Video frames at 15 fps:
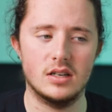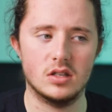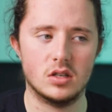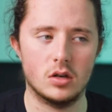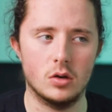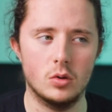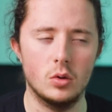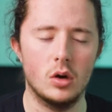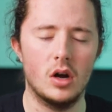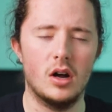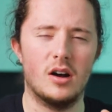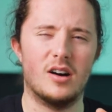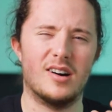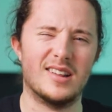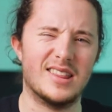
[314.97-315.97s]
So
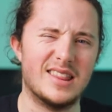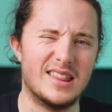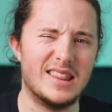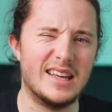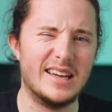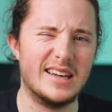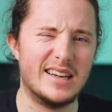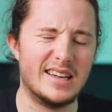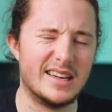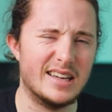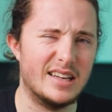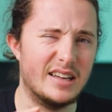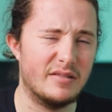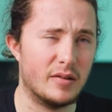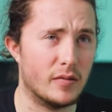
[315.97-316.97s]
I
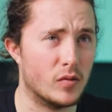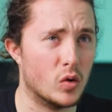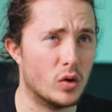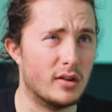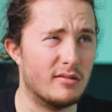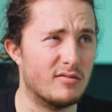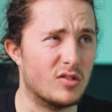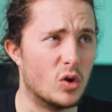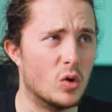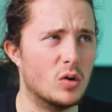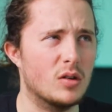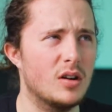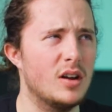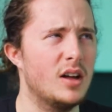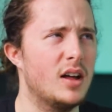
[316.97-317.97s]
think, if I've got it
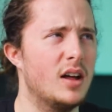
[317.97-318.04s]
wrong,